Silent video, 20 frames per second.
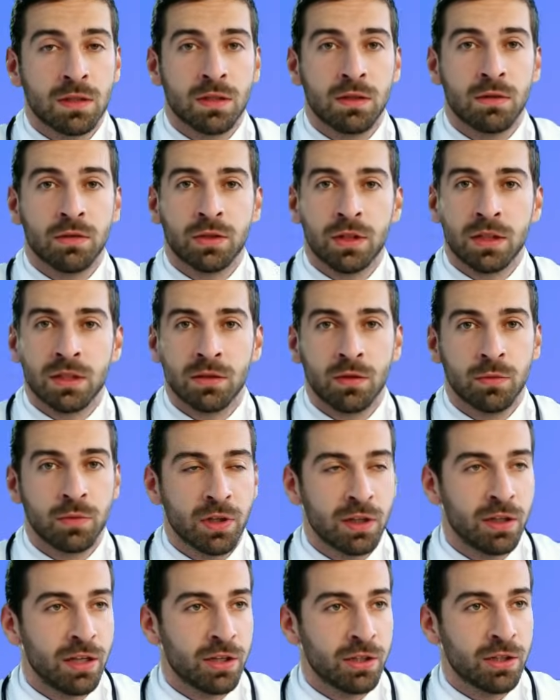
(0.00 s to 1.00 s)
Let's
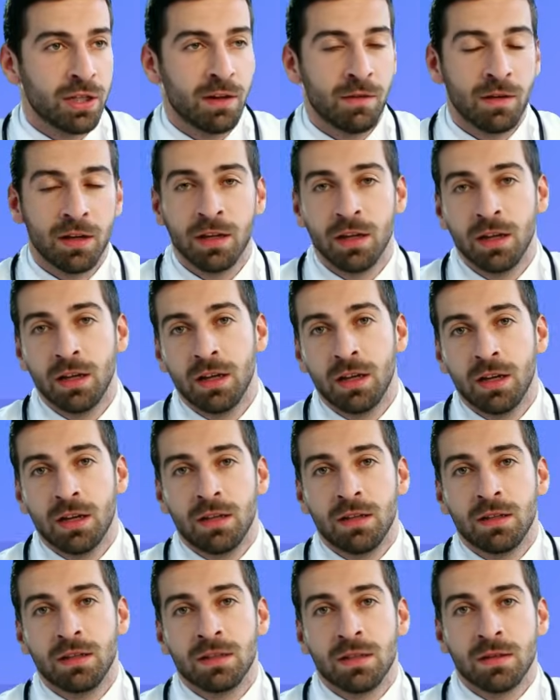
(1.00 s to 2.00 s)
start with the one
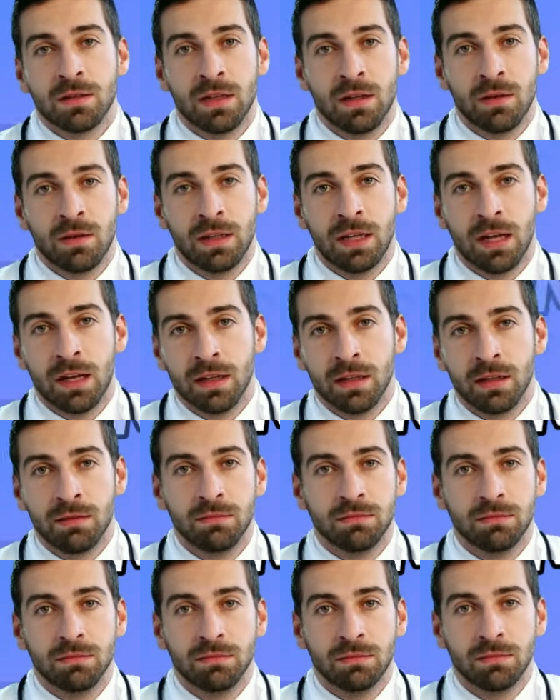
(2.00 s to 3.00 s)
vitamin that acts as a
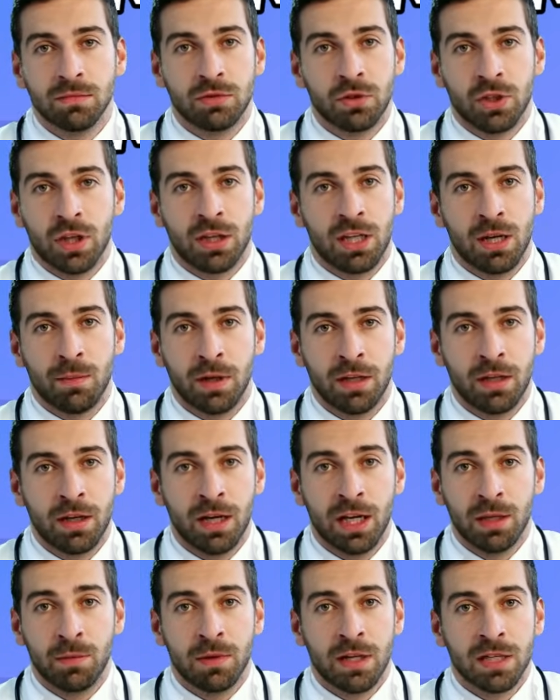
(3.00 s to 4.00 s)
master switch for
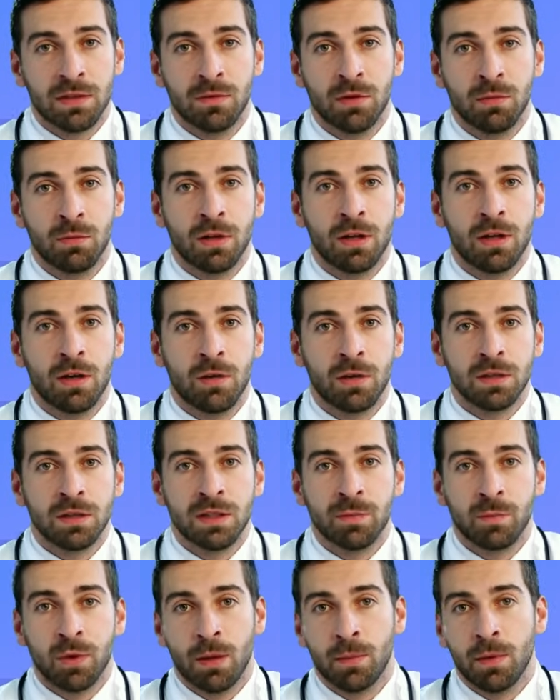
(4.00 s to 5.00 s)
your entire
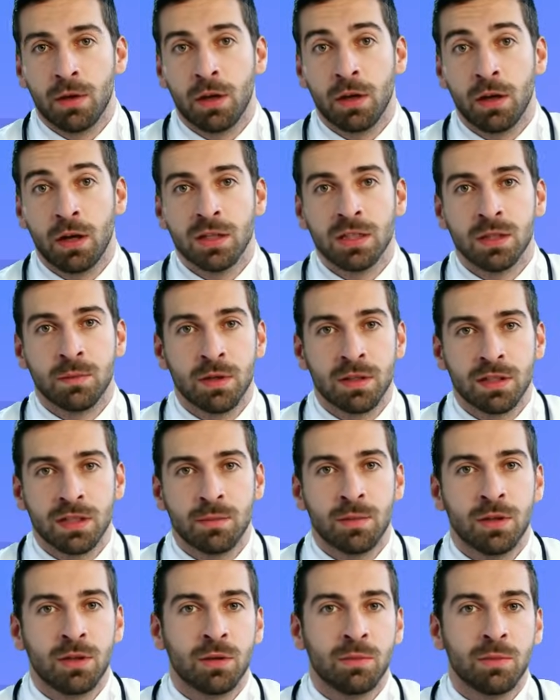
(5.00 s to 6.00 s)
body,
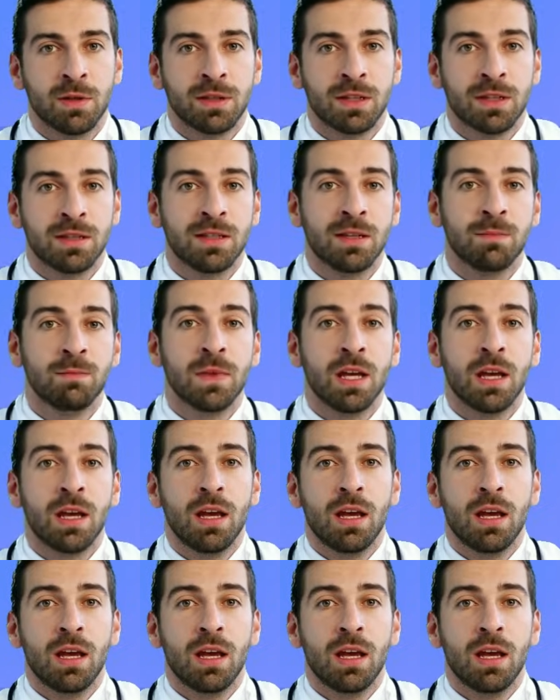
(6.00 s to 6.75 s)
vitamin D3.